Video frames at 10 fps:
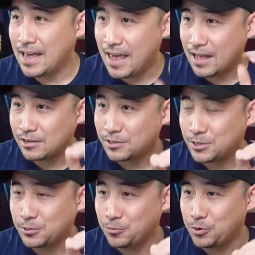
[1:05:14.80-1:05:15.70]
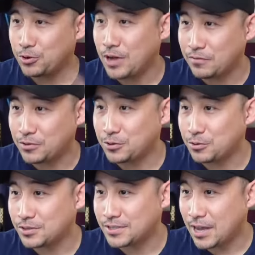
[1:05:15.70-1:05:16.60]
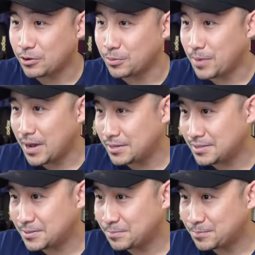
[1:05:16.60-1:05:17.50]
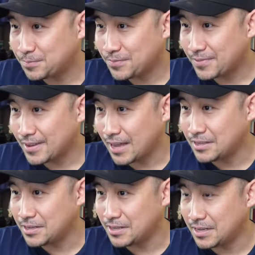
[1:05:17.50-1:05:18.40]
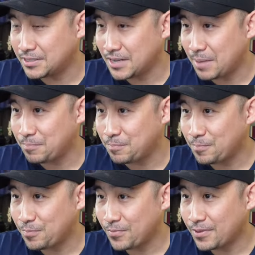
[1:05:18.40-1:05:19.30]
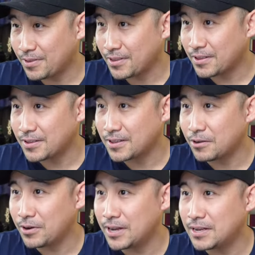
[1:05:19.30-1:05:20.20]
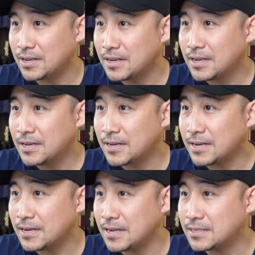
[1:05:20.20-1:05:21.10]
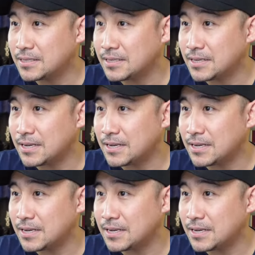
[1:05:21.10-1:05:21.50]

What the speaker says: Else we'll have to say our goodbyes until the next time. All right. Let's see.